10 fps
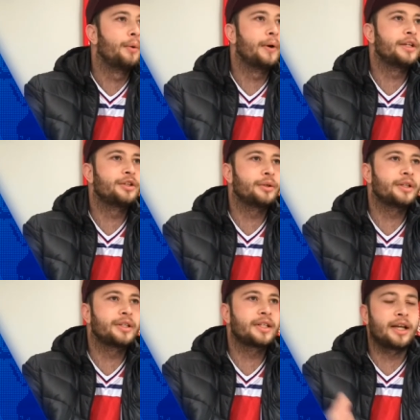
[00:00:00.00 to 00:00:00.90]
which you
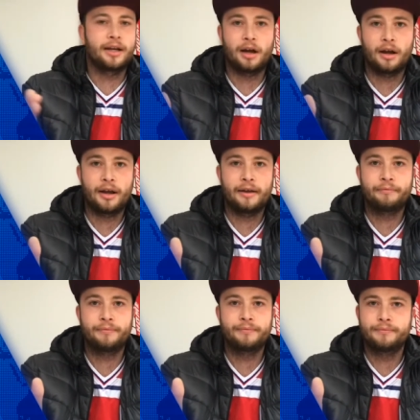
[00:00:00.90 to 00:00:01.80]
could see that if
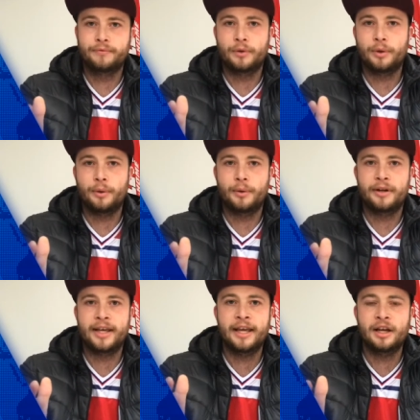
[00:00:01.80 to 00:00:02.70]
you
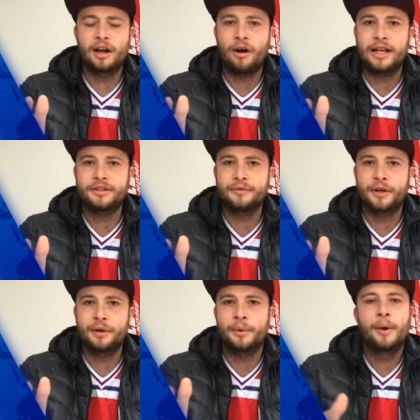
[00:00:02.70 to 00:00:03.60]
had the eagle eyed of
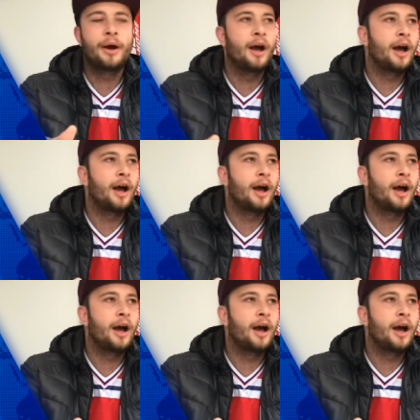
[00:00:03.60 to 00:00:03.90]
you,